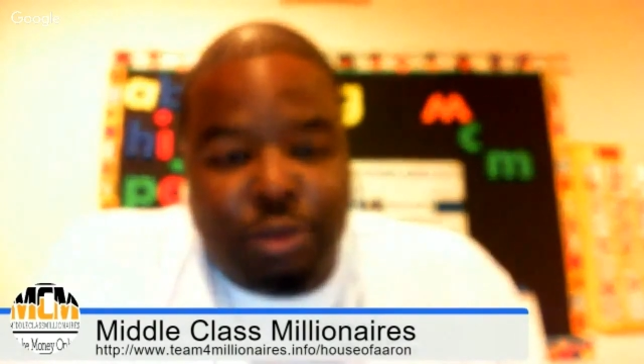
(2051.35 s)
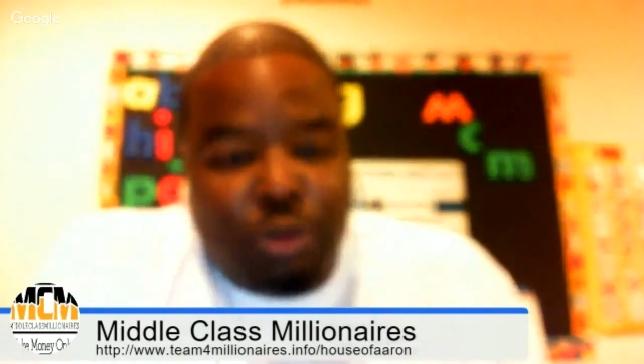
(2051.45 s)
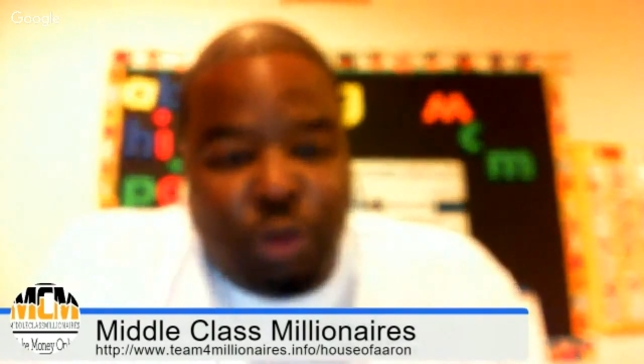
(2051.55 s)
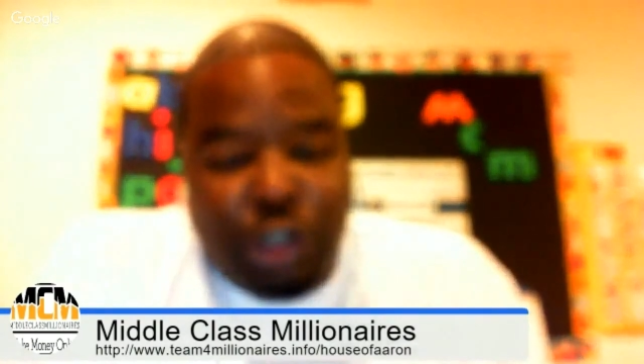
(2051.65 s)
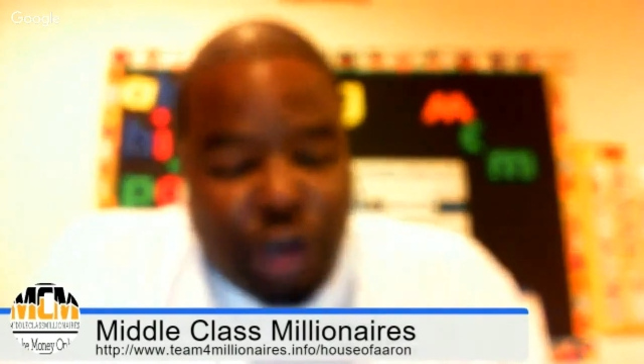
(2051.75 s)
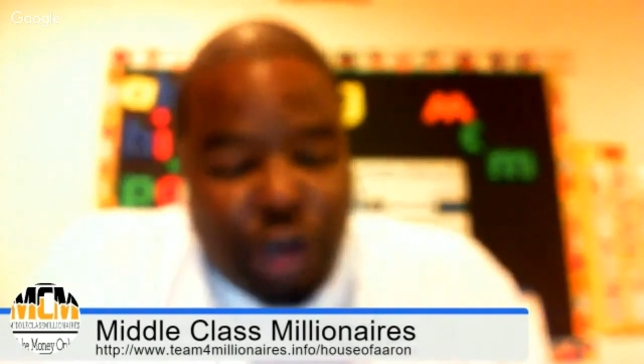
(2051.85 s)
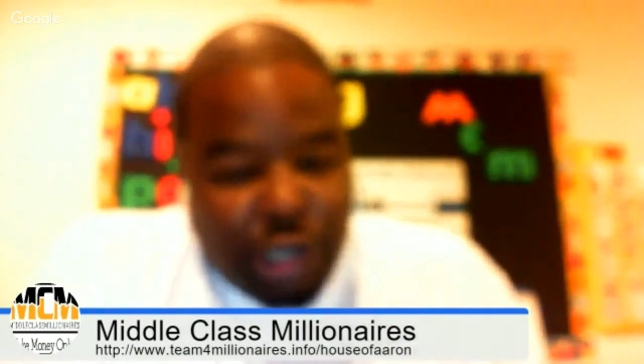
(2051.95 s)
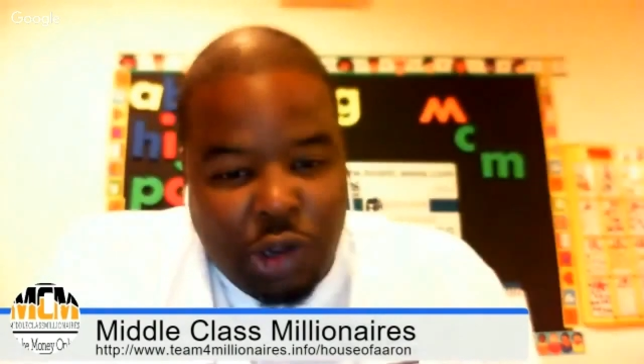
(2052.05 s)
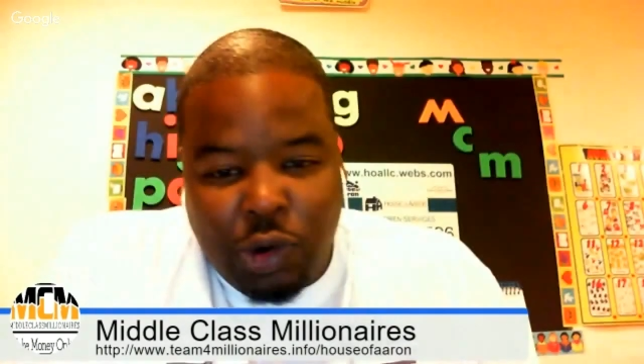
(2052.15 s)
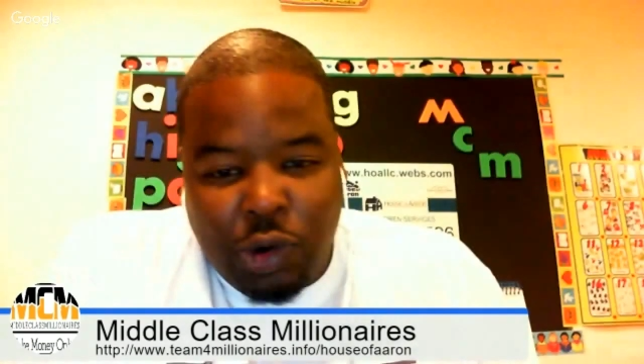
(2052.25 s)
We trying to
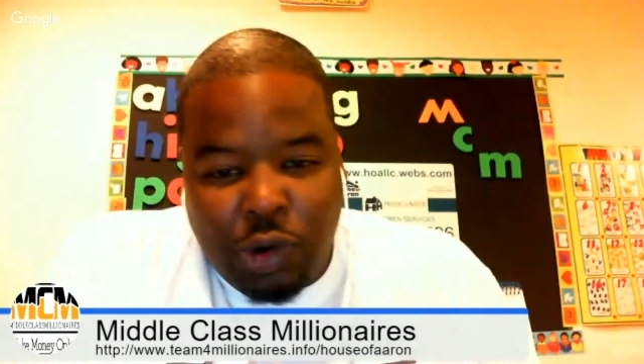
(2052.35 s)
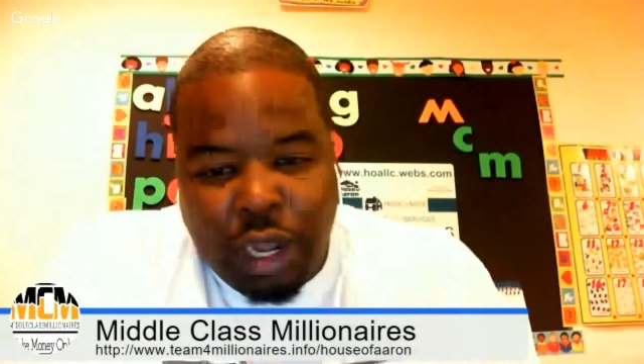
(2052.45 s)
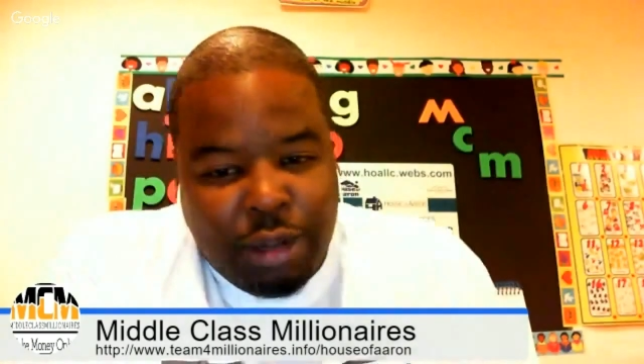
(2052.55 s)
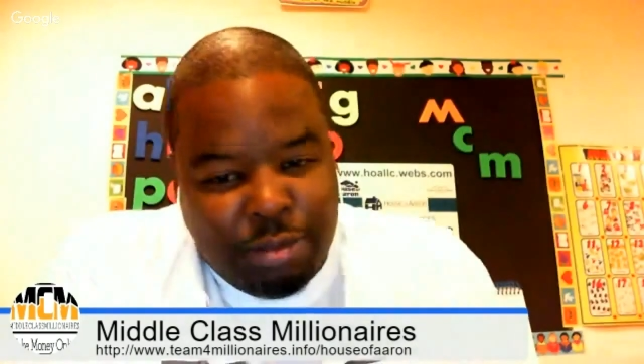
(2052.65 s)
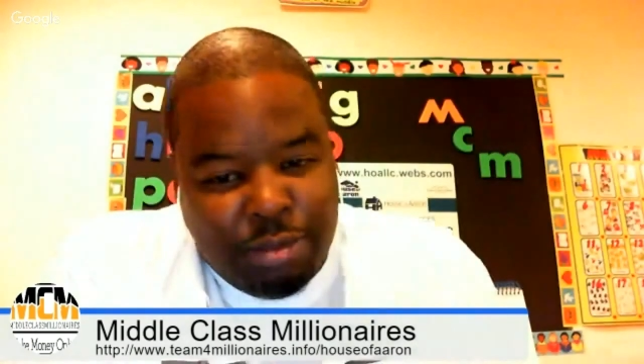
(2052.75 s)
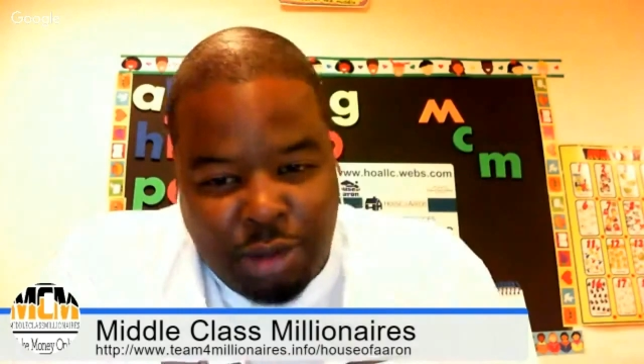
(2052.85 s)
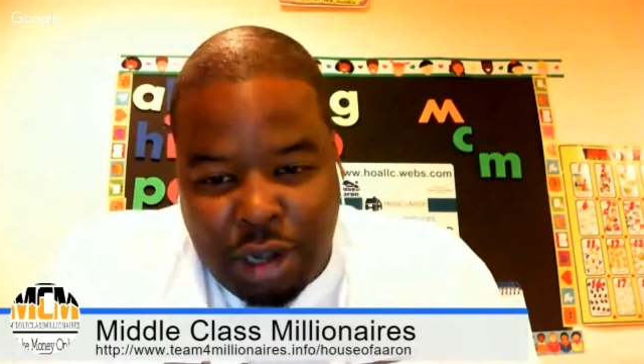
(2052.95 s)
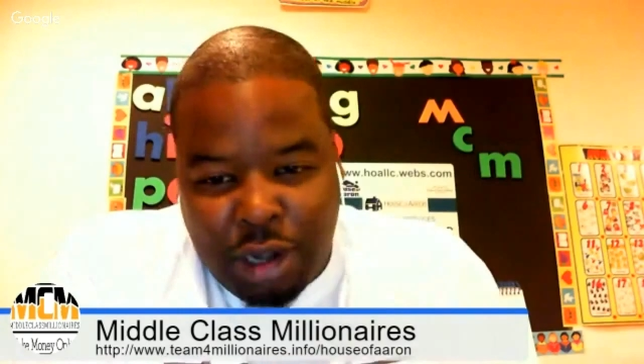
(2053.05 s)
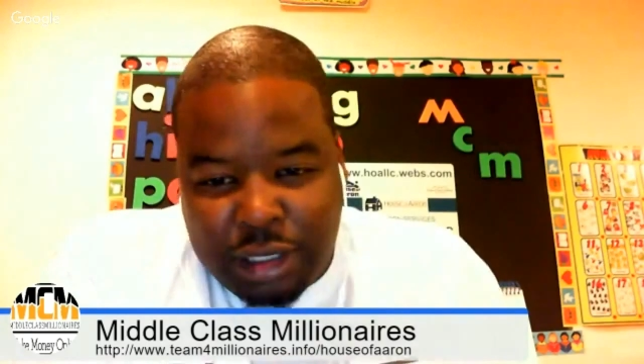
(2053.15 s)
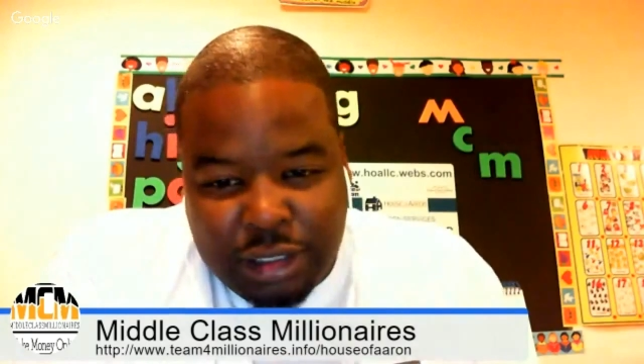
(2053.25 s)
go like
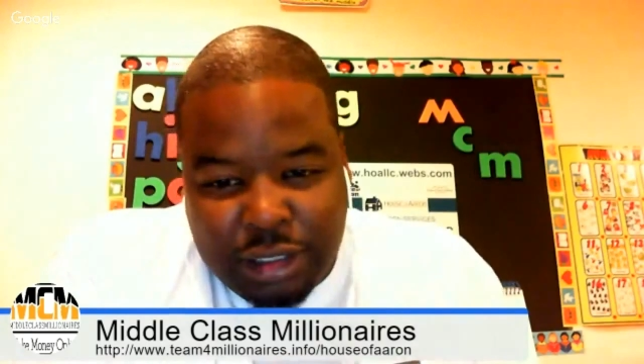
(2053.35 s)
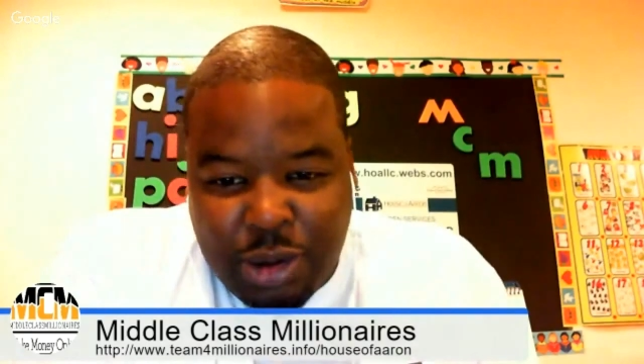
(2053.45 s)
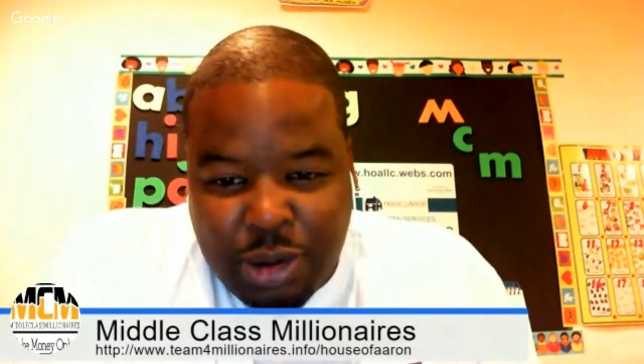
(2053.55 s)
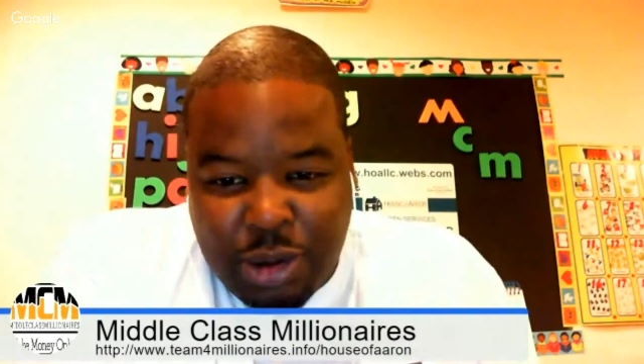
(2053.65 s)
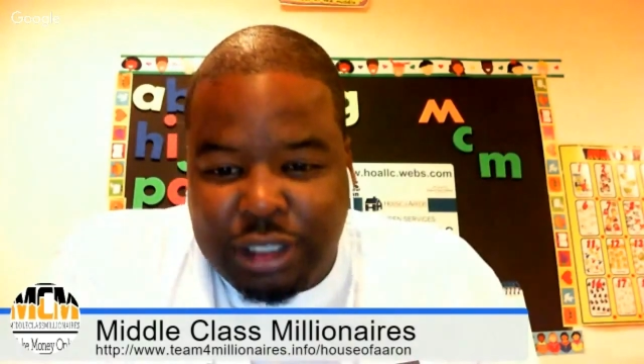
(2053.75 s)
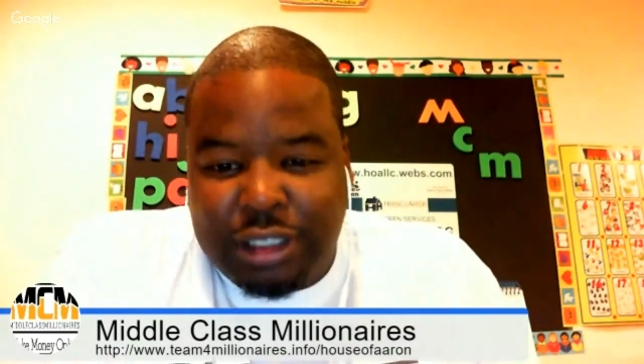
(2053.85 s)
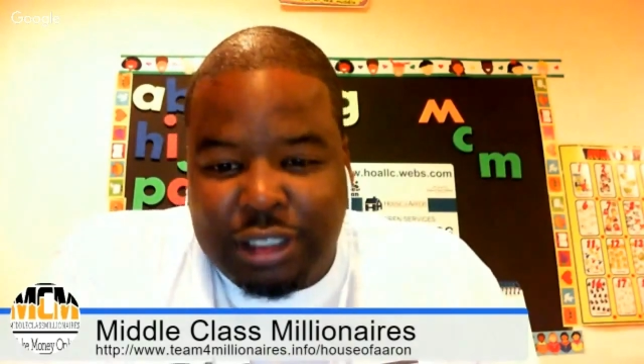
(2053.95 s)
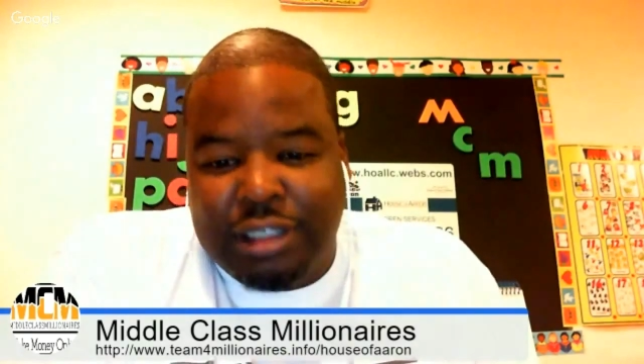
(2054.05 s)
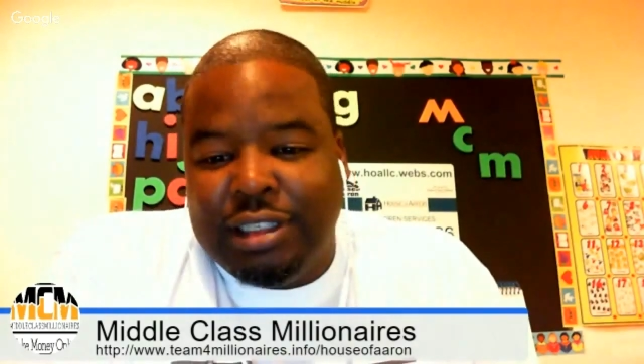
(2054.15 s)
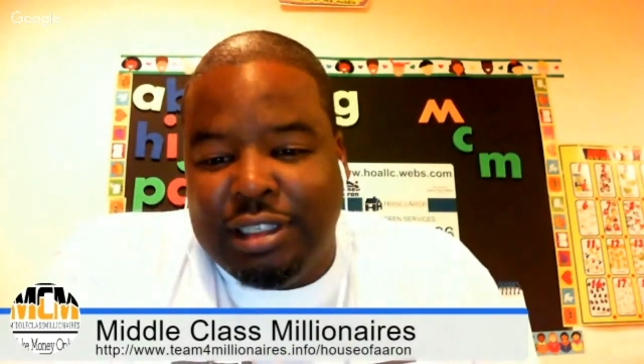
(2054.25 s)
Marcus Lemonis,